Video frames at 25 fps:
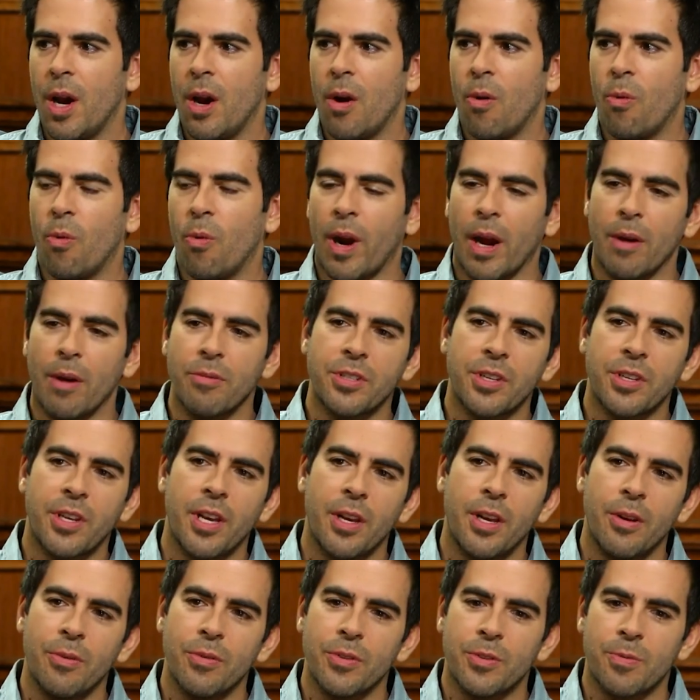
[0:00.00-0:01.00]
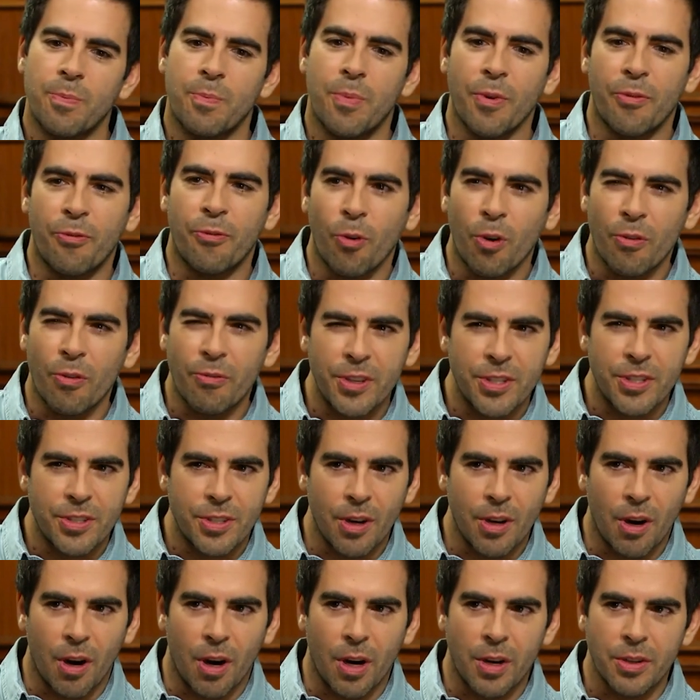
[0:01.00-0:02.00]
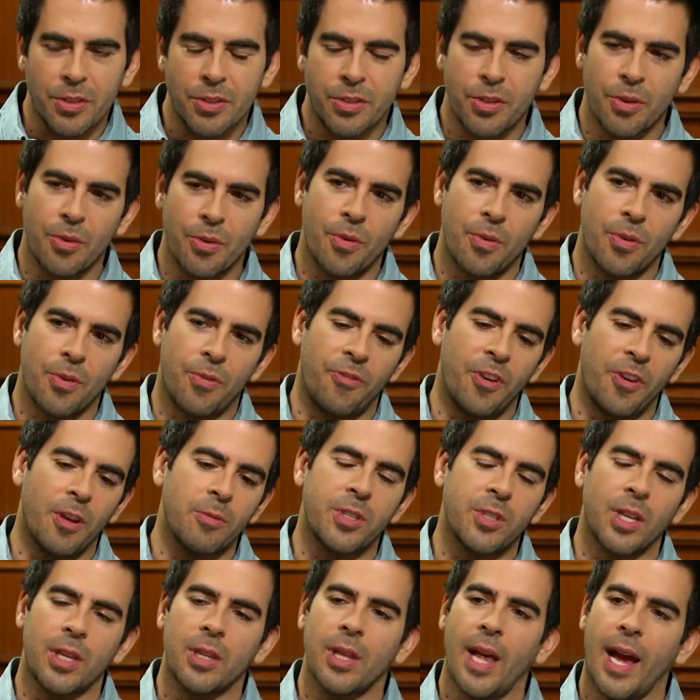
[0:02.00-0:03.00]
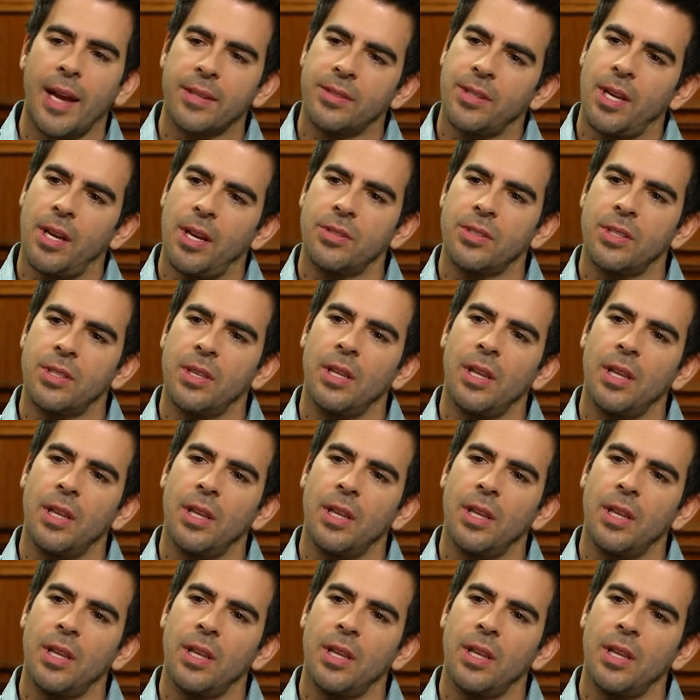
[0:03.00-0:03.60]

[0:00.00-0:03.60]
When I was a kid, it was before VCRs. So films like Last House on the